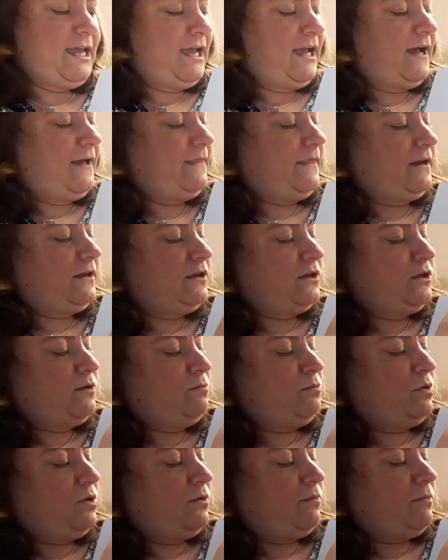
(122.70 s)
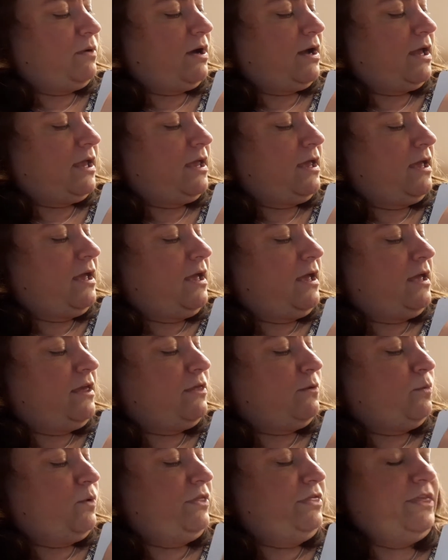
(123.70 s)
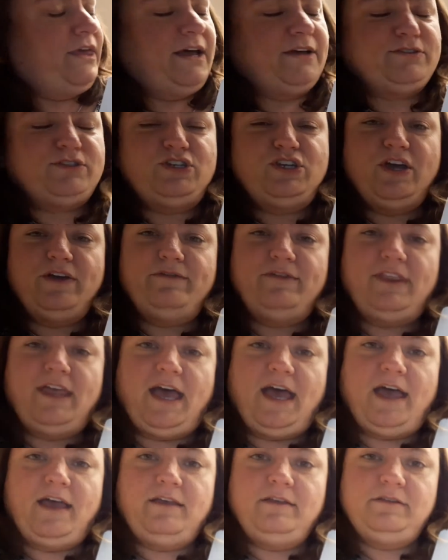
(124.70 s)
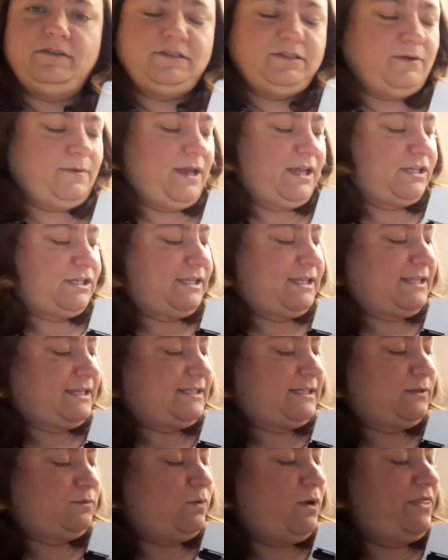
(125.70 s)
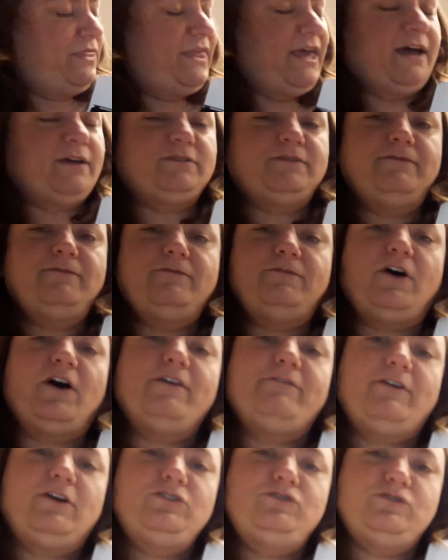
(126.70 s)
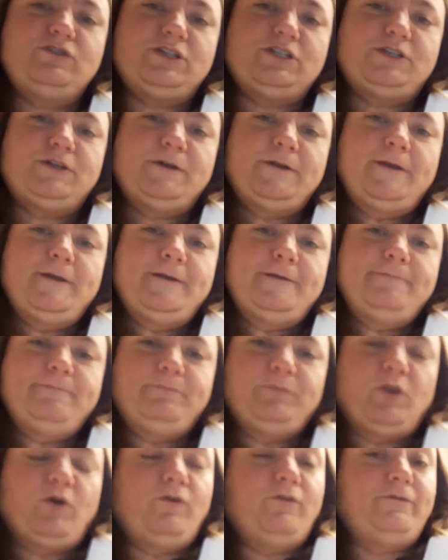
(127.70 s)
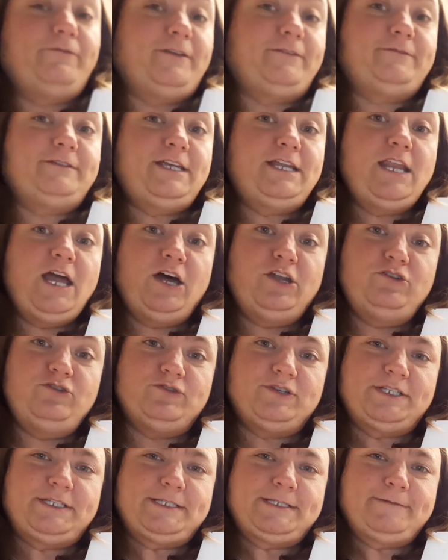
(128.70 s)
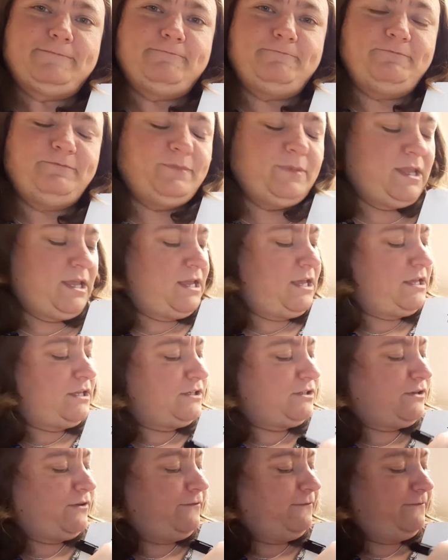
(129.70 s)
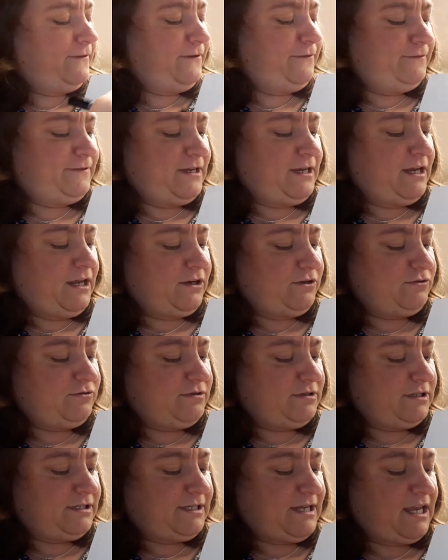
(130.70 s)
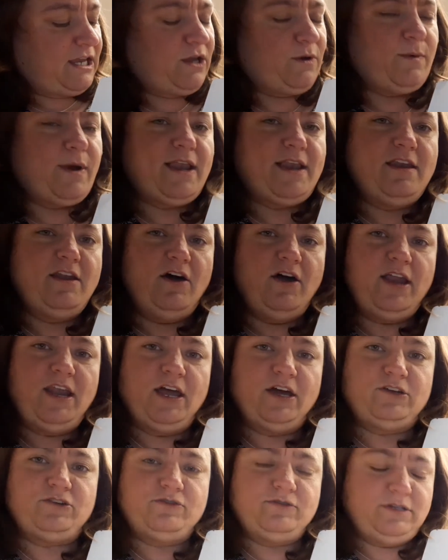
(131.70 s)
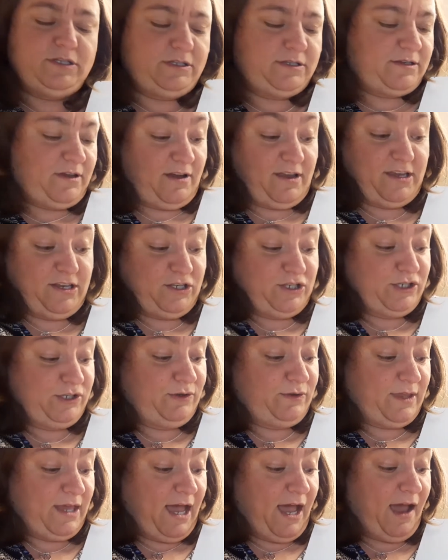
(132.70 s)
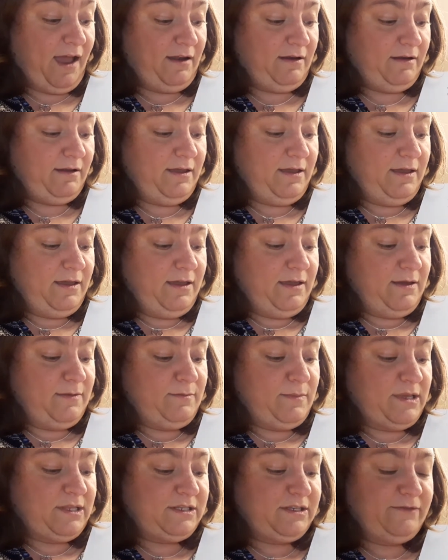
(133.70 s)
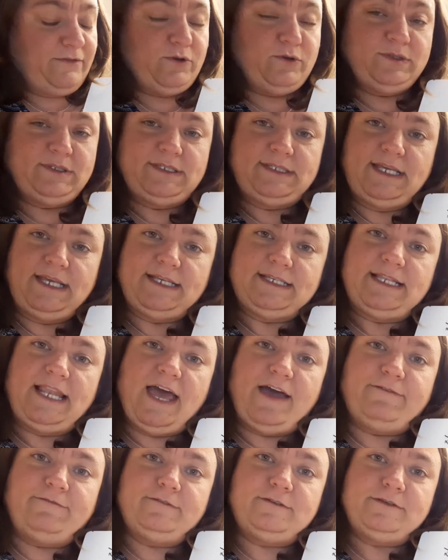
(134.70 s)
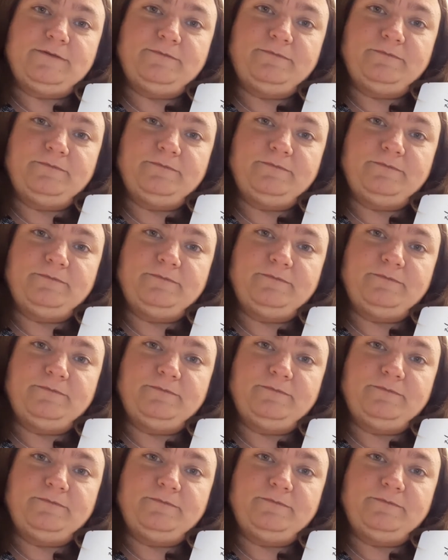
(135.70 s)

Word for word: And then I can put my 1,000 over there. So actually this is 1,500 or 1,500s. So 1,500s take away 900s. I can do that. It means I've got 6 left.